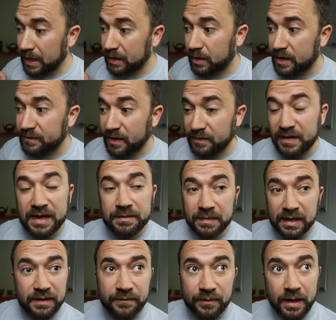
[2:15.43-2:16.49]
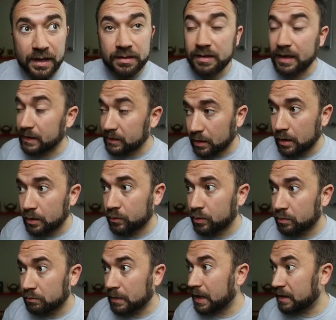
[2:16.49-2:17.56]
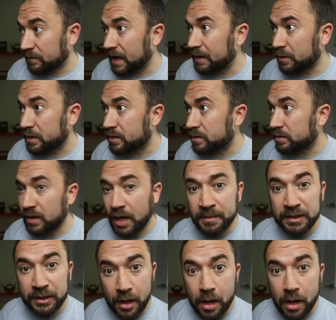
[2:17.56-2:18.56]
my life, I've had many friends and clones and viruses come and